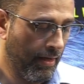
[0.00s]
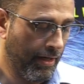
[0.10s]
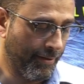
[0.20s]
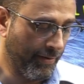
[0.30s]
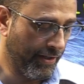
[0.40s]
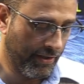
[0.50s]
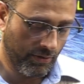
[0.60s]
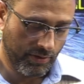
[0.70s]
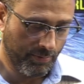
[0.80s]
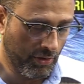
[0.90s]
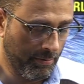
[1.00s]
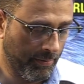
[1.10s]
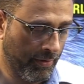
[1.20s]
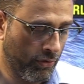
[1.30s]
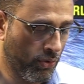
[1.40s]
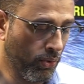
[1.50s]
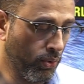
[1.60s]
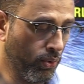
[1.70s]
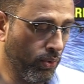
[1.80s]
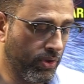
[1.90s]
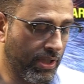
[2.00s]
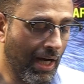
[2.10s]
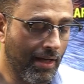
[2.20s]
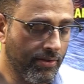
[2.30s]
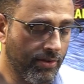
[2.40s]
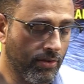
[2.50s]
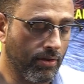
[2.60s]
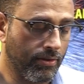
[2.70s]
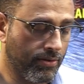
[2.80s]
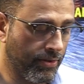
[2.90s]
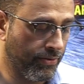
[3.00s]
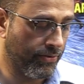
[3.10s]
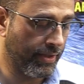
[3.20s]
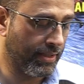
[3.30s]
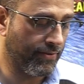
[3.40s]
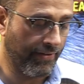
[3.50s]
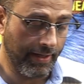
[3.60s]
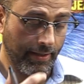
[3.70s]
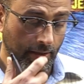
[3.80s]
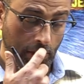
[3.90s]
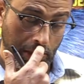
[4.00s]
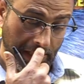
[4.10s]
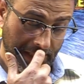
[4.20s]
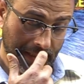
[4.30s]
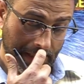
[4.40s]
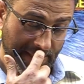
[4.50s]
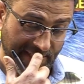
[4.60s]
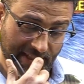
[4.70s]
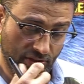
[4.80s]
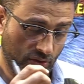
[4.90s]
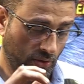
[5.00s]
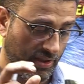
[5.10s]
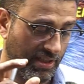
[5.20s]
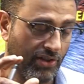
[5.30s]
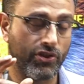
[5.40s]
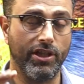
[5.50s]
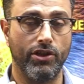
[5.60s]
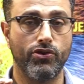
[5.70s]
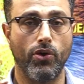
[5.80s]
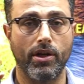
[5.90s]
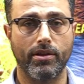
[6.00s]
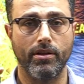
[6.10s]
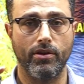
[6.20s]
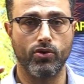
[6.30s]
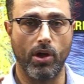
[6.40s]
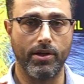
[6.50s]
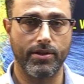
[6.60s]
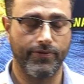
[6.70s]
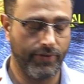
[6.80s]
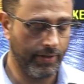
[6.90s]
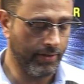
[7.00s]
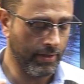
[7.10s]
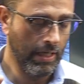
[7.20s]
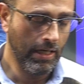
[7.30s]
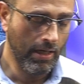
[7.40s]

Let me read out the problem. Two charged concentric spherical shells, so these are shells, not solid spheres.